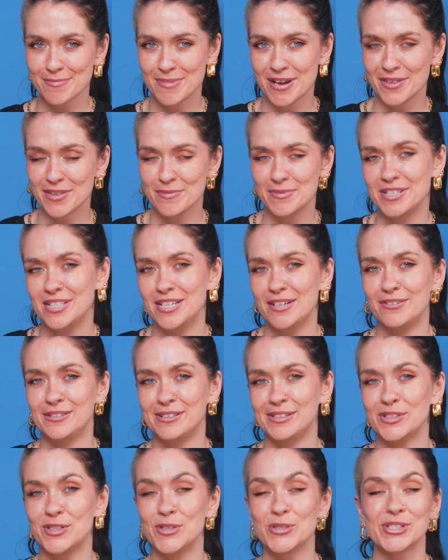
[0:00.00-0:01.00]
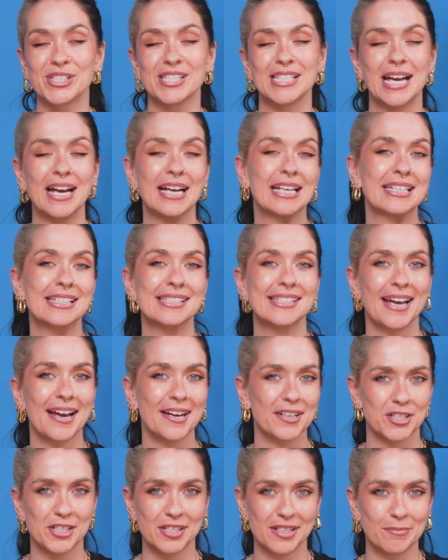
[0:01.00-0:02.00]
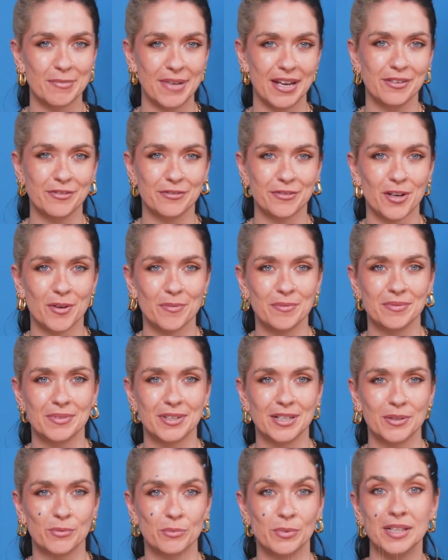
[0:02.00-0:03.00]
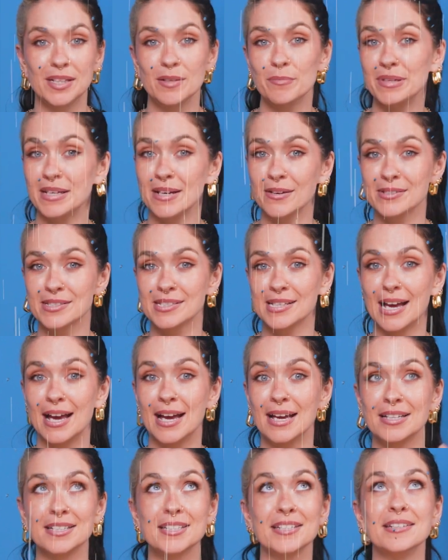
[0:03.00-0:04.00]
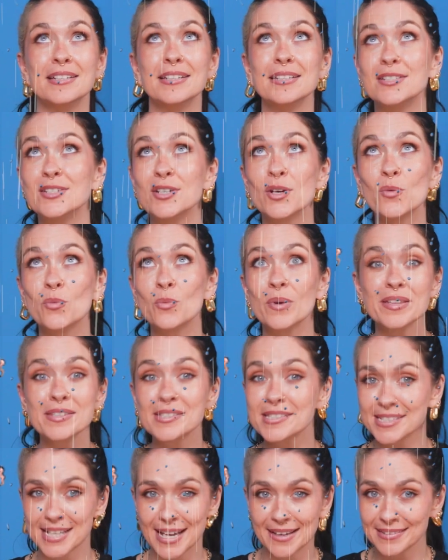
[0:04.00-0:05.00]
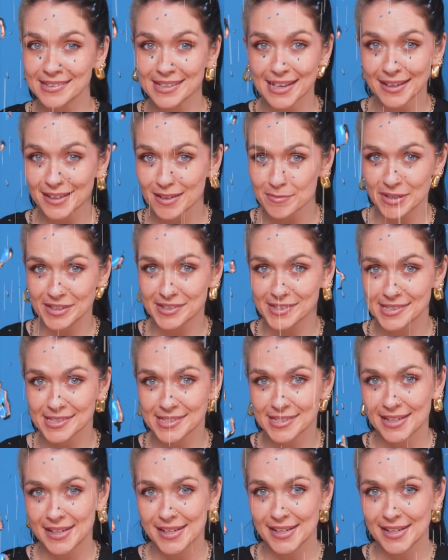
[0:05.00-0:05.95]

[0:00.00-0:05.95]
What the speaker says: about the material your sign is actually made from. Will it be outside and need to withstand the elements?